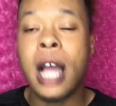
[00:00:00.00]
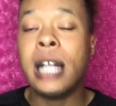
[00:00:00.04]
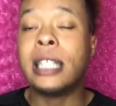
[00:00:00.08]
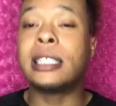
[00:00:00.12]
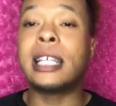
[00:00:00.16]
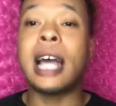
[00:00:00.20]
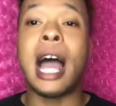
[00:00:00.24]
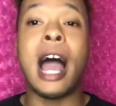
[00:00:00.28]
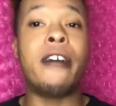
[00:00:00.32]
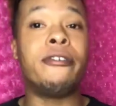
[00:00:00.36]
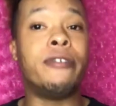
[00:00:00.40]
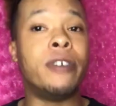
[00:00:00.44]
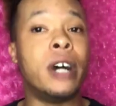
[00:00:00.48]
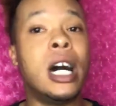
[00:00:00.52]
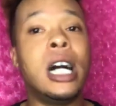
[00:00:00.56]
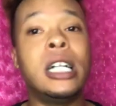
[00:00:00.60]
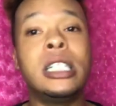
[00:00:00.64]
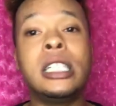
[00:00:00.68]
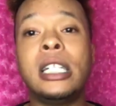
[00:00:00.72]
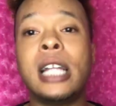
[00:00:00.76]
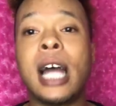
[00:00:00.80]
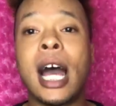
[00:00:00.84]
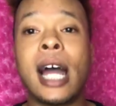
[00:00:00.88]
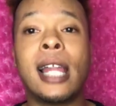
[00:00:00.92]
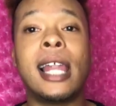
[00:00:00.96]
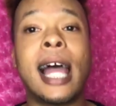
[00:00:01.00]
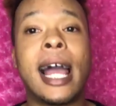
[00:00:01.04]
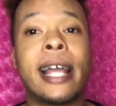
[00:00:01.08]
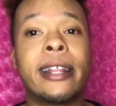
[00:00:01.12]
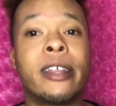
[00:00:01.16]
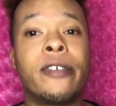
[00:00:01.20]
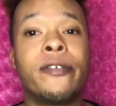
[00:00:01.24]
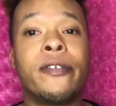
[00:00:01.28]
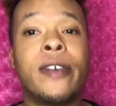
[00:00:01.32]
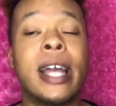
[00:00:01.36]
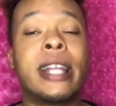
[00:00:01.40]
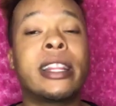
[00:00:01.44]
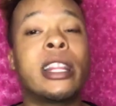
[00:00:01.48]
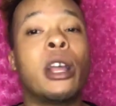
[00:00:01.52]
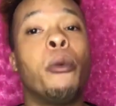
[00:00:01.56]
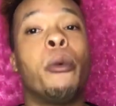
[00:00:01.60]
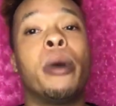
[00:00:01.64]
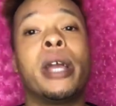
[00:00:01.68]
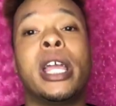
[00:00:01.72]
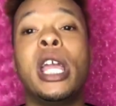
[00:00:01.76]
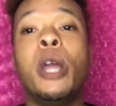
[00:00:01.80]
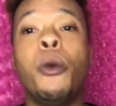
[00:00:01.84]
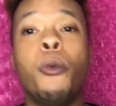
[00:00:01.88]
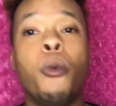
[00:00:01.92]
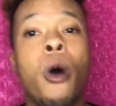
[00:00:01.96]
Tyvon did not like the fact that when
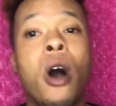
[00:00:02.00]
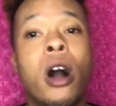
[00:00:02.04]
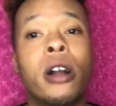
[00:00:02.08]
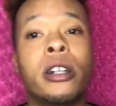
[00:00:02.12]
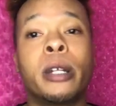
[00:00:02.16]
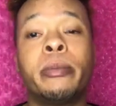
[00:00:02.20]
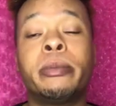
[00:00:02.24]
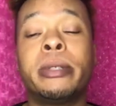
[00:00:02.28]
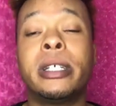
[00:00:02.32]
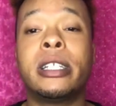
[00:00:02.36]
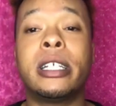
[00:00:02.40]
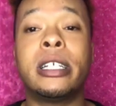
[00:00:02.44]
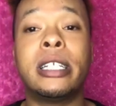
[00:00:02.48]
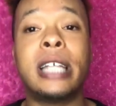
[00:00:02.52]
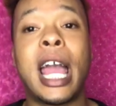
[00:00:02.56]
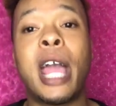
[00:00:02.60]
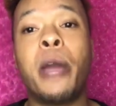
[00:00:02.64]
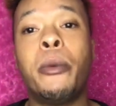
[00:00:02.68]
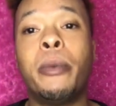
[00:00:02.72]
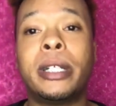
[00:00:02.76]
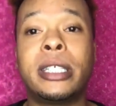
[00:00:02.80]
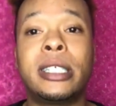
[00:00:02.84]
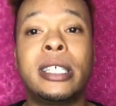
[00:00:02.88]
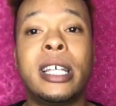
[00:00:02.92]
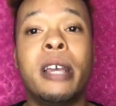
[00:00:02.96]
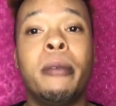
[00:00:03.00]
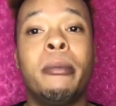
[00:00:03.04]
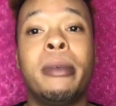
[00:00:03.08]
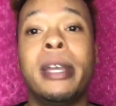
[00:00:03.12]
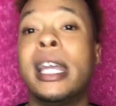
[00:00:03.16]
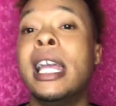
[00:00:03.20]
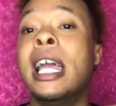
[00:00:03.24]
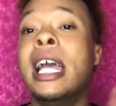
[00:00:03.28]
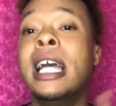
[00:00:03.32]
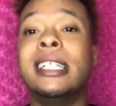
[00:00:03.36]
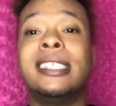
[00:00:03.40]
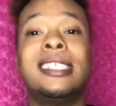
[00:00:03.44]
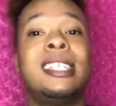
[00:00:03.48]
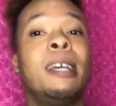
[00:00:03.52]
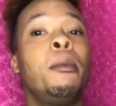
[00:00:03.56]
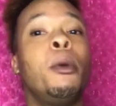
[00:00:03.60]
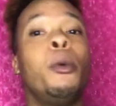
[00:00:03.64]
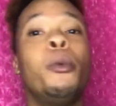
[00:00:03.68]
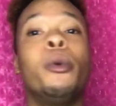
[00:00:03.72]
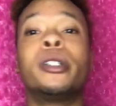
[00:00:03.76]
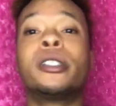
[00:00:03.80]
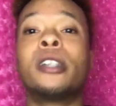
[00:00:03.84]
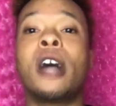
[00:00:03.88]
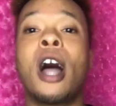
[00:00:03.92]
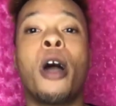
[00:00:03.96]
he walked up to the date with Timmy, Timmy
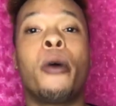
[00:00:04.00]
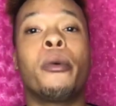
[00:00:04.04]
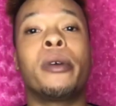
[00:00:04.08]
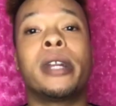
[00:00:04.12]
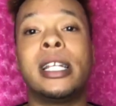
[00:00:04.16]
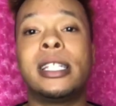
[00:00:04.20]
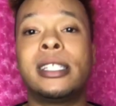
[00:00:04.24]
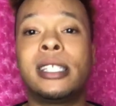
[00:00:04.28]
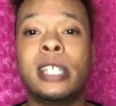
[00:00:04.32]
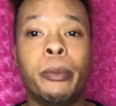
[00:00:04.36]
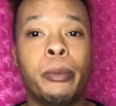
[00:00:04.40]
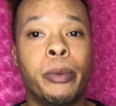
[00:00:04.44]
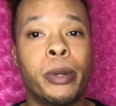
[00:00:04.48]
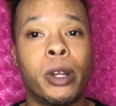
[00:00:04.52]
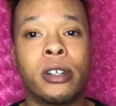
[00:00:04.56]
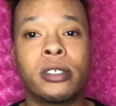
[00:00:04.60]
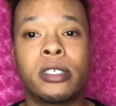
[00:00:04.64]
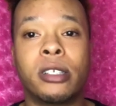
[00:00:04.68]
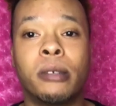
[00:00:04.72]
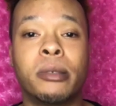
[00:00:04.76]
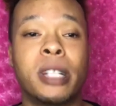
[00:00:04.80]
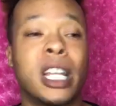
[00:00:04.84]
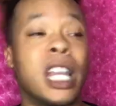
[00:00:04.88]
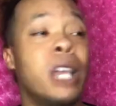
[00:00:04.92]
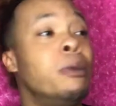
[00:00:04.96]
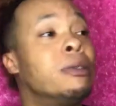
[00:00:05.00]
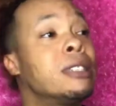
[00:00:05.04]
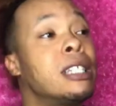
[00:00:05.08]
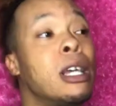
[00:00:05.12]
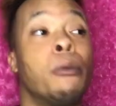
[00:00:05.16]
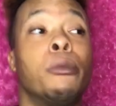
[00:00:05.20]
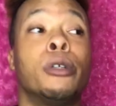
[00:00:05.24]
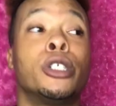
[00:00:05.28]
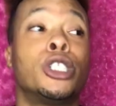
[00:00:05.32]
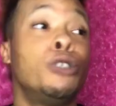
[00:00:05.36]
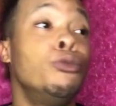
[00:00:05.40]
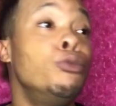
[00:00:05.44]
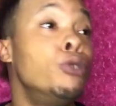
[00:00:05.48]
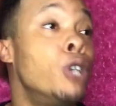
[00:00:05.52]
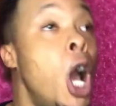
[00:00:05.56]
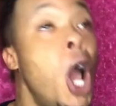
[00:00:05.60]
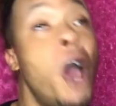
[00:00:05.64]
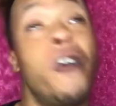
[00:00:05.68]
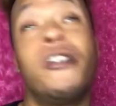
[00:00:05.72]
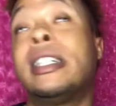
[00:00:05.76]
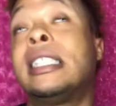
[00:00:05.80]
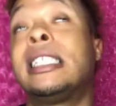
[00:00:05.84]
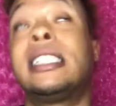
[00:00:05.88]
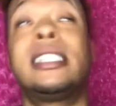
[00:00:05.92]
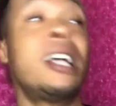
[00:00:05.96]
was already sipping on something. He was like, was you
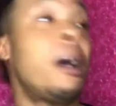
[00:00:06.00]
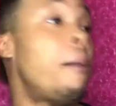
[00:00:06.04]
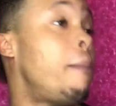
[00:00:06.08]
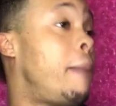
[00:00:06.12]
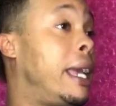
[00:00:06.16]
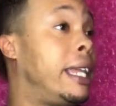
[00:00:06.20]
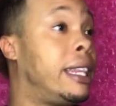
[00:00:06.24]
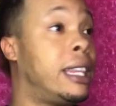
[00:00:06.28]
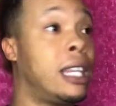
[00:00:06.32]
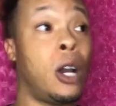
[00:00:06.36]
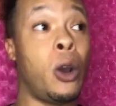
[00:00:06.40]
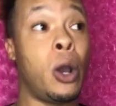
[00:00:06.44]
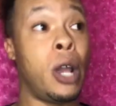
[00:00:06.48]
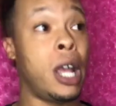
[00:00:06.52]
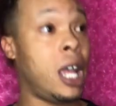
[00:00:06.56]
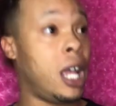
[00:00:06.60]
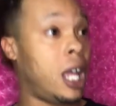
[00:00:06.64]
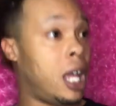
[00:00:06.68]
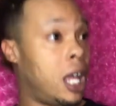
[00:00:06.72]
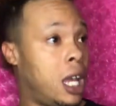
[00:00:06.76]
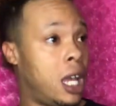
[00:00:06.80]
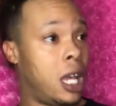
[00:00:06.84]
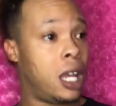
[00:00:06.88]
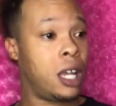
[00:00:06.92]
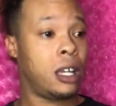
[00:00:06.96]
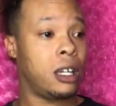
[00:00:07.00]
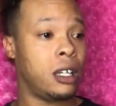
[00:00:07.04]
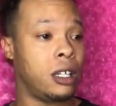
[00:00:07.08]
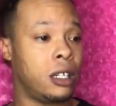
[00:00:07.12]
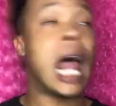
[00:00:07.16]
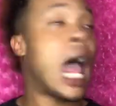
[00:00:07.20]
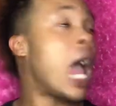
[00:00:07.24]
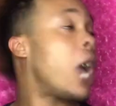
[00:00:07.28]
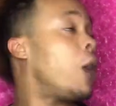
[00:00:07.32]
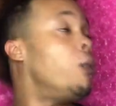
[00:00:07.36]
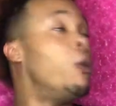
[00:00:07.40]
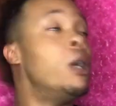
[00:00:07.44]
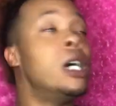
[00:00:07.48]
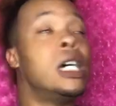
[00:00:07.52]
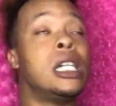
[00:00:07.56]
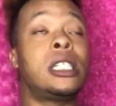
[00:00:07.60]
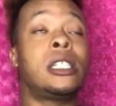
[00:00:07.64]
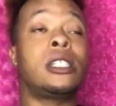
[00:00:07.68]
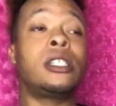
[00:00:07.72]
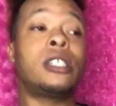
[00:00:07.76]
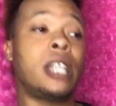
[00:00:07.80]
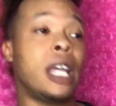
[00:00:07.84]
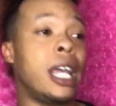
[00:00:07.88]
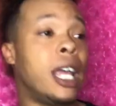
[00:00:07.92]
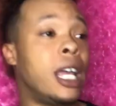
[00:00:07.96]
nervous to meet the kid? Like,
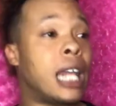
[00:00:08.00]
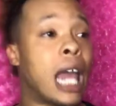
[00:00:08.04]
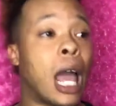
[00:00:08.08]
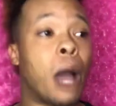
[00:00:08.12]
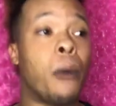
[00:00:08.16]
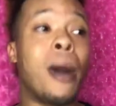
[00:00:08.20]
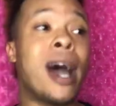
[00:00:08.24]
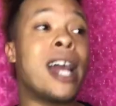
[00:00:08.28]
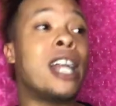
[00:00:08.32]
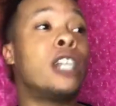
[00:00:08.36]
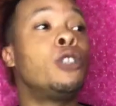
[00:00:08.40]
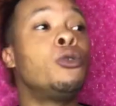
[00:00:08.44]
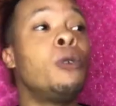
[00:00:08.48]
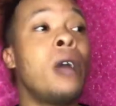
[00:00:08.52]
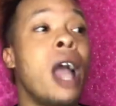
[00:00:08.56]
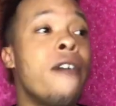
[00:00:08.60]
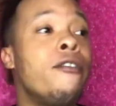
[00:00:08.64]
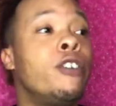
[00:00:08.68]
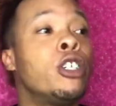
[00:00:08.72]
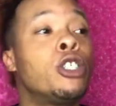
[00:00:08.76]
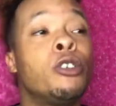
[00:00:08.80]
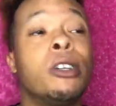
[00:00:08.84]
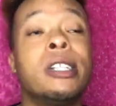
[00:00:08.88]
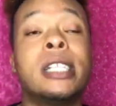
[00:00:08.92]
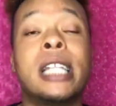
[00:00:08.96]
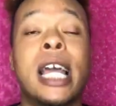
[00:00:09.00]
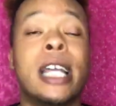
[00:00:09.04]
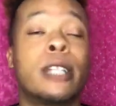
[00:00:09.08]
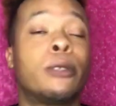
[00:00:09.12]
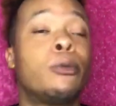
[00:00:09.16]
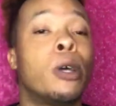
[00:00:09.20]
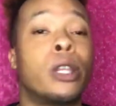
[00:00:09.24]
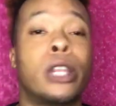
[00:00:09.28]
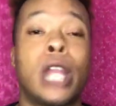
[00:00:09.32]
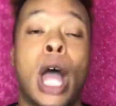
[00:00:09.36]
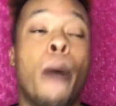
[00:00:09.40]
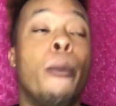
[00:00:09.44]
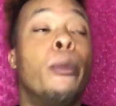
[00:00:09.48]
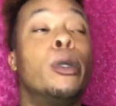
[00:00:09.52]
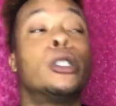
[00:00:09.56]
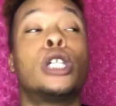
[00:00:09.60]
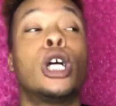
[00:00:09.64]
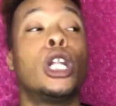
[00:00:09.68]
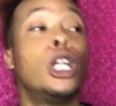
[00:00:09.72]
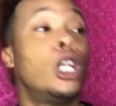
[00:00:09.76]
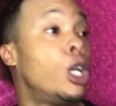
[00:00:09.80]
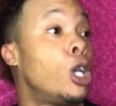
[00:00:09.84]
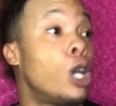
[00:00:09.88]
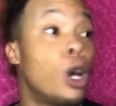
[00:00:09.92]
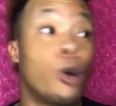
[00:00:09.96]
was she? Like, why did you have a drink? That's, that was a
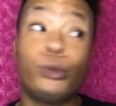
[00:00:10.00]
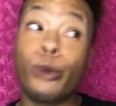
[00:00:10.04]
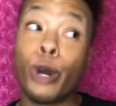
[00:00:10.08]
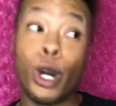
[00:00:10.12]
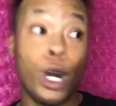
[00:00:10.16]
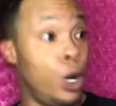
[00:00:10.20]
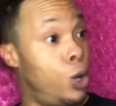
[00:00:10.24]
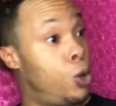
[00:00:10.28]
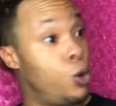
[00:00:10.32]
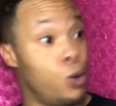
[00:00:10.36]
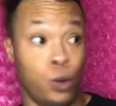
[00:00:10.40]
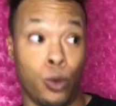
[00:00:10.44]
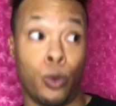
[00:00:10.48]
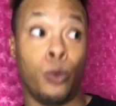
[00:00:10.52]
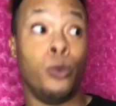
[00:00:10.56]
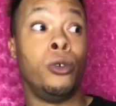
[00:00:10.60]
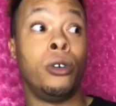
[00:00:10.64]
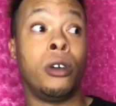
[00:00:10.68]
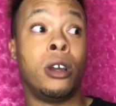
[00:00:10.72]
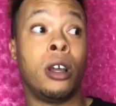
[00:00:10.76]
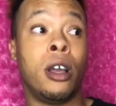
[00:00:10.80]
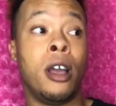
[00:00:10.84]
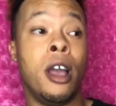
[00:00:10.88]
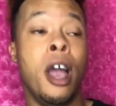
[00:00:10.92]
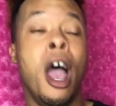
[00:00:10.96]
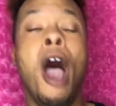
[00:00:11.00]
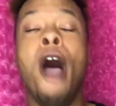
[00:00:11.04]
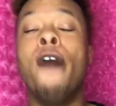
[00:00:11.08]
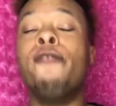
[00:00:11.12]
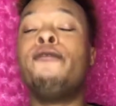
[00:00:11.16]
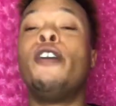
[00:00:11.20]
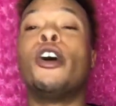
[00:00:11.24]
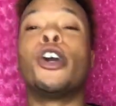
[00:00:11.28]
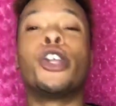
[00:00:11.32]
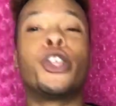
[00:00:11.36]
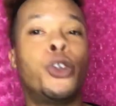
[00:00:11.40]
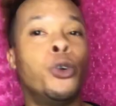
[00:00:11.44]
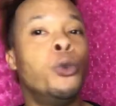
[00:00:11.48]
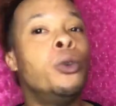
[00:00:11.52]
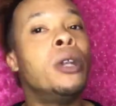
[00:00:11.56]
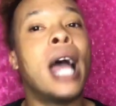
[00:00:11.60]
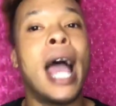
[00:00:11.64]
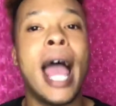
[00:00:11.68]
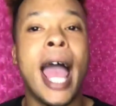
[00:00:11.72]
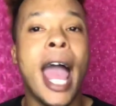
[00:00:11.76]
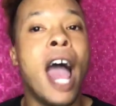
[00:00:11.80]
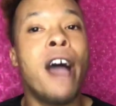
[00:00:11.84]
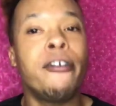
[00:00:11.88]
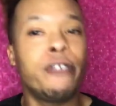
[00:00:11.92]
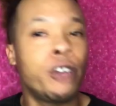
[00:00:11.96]
little rude for you to
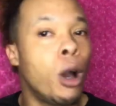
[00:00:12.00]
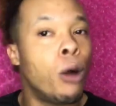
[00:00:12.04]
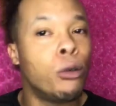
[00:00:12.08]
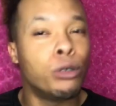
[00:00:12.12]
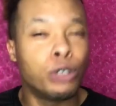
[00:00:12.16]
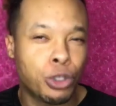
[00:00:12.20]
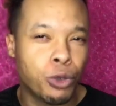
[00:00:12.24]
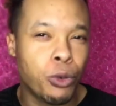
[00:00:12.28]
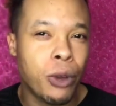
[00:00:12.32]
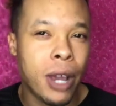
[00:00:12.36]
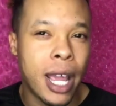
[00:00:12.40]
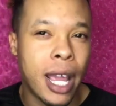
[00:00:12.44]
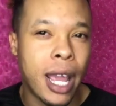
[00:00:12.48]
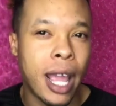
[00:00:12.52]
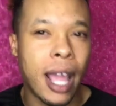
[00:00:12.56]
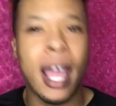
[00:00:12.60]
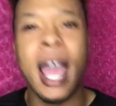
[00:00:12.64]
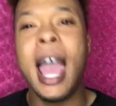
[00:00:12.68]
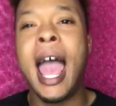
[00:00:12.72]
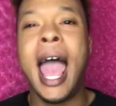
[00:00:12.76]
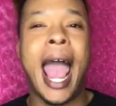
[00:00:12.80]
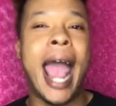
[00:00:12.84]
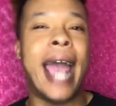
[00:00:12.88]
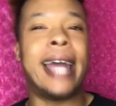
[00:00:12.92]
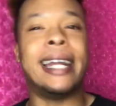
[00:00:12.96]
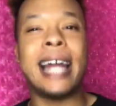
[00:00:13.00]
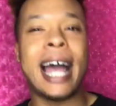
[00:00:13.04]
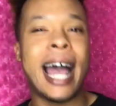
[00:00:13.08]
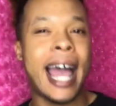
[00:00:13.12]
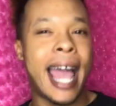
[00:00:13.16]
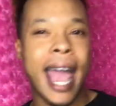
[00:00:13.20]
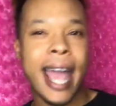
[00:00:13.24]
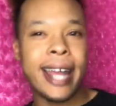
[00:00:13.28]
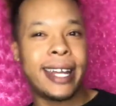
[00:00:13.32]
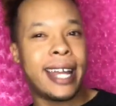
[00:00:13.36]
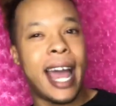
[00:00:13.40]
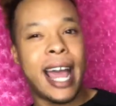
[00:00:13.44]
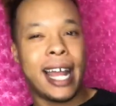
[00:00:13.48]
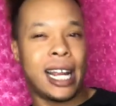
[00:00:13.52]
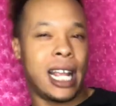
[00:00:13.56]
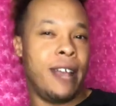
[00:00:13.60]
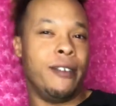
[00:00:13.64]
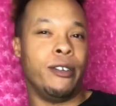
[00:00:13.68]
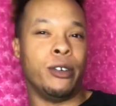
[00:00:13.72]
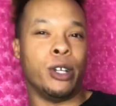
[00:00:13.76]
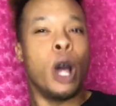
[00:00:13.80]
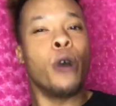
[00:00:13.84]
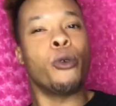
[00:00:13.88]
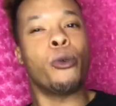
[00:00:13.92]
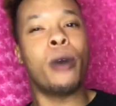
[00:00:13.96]
have your drink and I had not
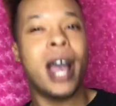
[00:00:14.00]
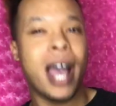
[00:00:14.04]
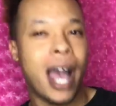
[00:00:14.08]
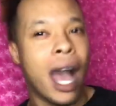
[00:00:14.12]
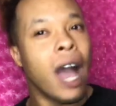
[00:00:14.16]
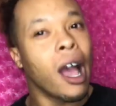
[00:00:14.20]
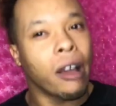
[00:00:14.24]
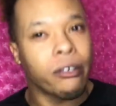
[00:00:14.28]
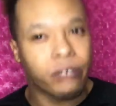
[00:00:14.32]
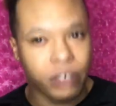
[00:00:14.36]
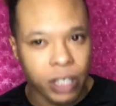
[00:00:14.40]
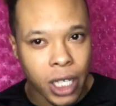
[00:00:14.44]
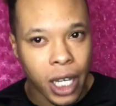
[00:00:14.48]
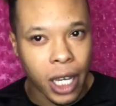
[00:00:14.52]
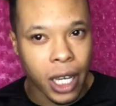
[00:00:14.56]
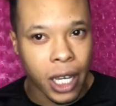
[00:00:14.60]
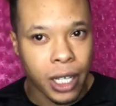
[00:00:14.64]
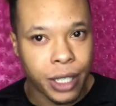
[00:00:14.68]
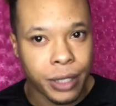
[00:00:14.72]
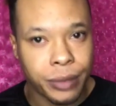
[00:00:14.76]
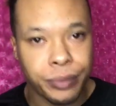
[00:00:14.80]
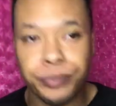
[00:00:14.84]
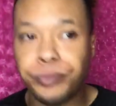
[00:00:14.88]
even arrived yet.